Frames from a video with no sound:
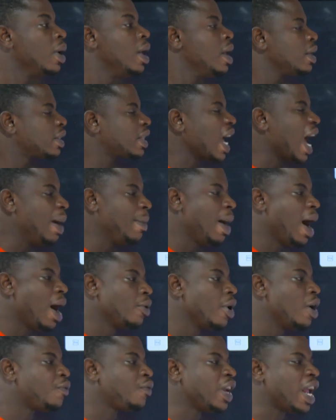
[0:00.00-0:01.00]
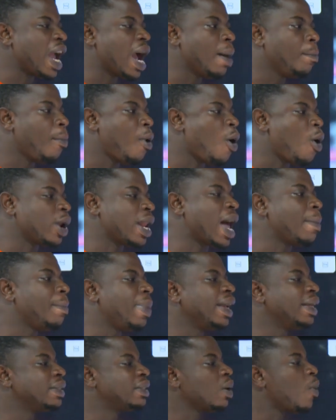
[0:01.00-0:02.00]
time a referee a ball na
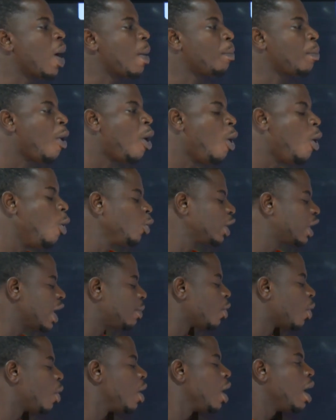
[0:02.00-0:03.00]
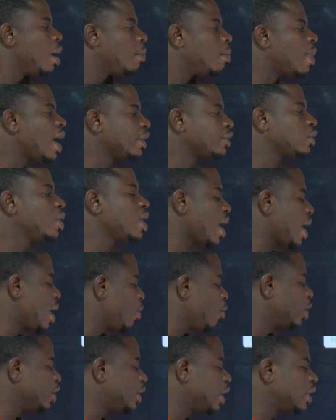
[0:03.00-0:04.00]
ben say wa pon game no Barcelona
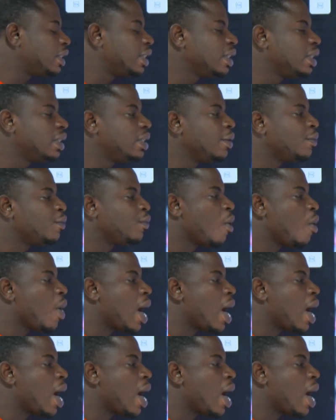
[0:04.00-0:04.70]
was just 64